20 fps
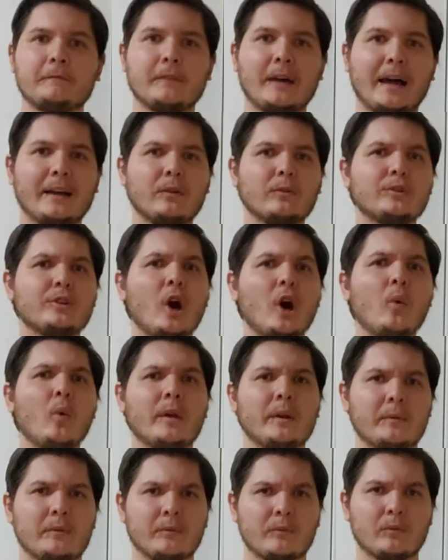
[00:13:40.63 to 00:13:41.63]
I don't know
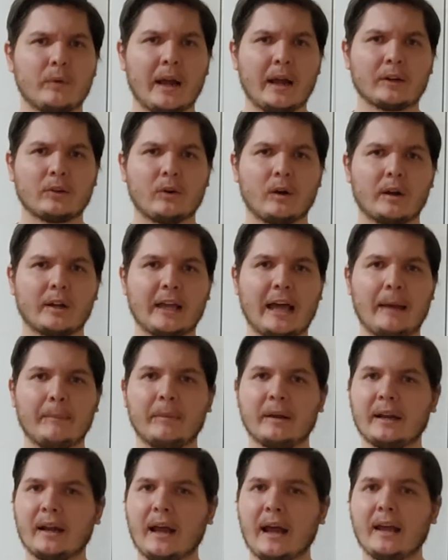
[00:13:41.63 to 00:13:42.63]
when Ragnarok
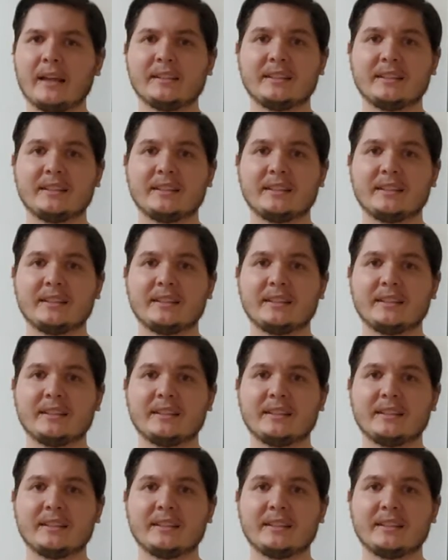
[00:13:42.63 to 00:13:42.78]
happened.